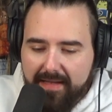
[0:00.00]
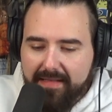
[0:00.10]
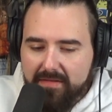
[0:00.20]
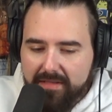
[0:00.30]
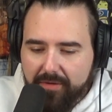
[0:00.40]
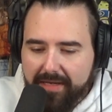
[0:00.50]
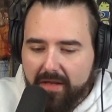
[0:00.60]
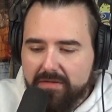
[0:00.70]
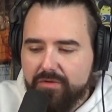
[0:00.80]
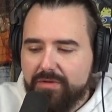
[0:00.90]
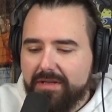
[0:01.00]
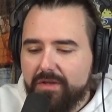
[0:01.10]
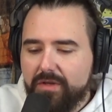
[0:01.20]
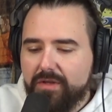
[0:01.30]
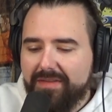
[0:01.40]
take down sacred cows, and you
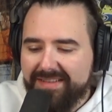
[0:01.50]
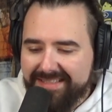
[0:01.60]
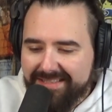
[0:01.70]
need to have the